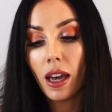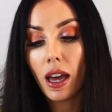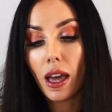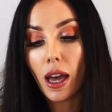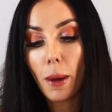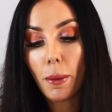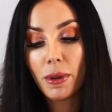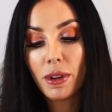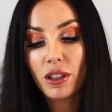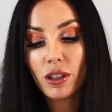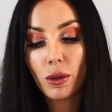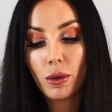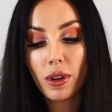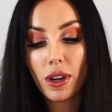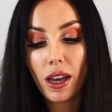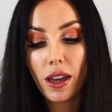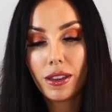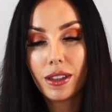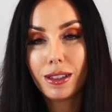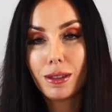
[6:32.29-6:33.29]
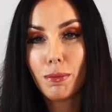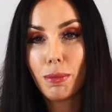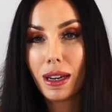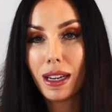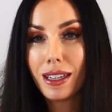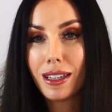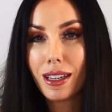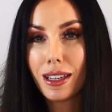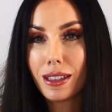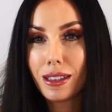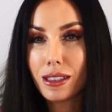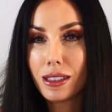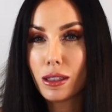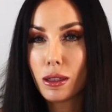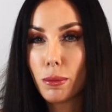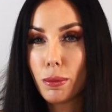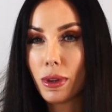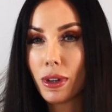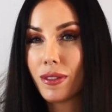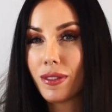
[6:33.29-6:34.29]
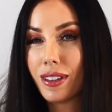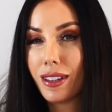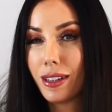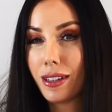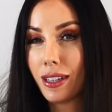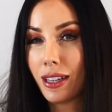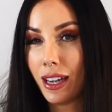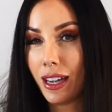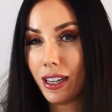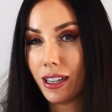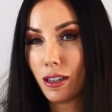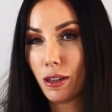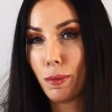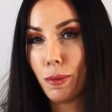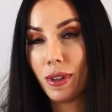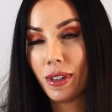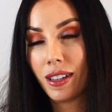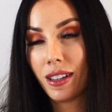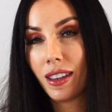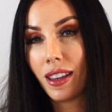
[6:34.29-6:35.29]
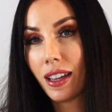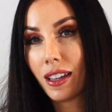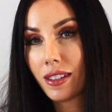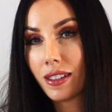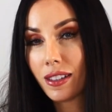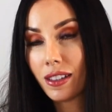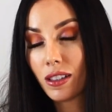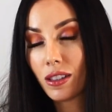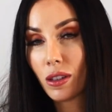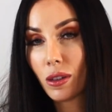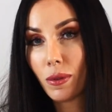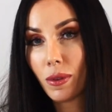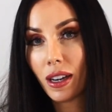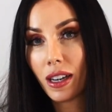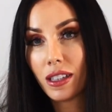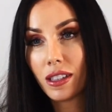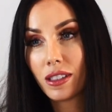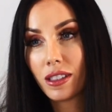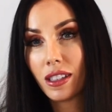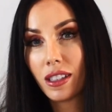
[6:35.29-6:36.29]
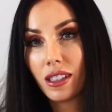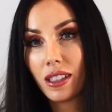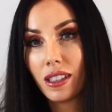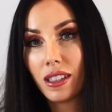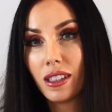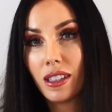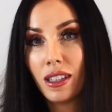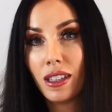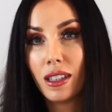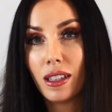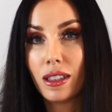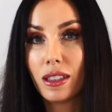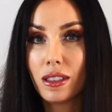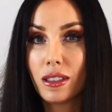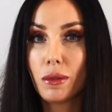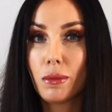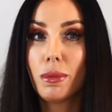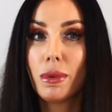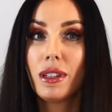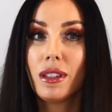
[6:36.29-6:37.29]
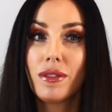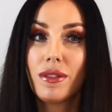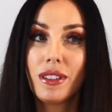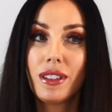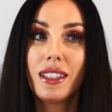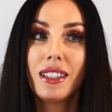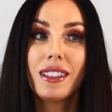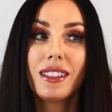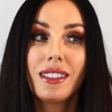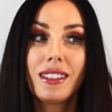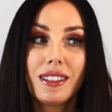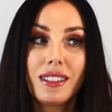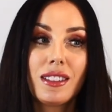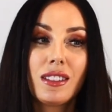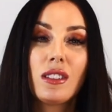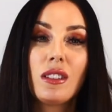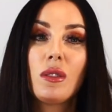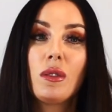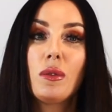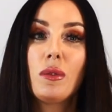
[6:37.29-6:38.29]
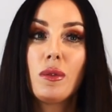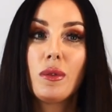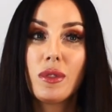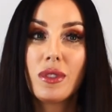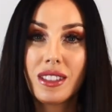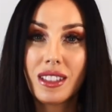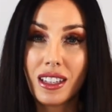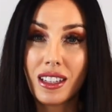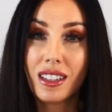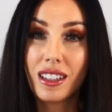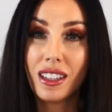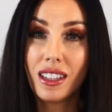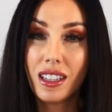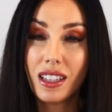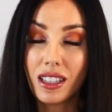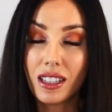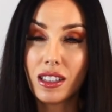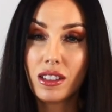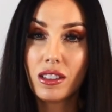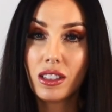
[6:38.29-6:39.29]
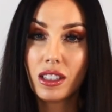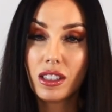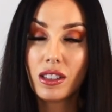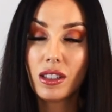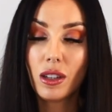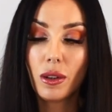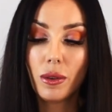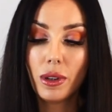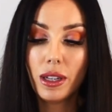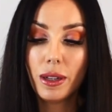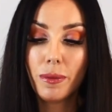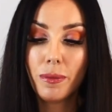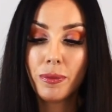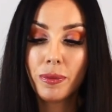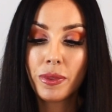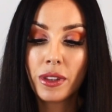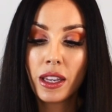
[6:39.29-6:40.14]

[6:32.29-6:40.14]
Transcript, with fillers: Up until now, there's been a little bit of an attachment to that situation, a little bit of like still sending energy to it.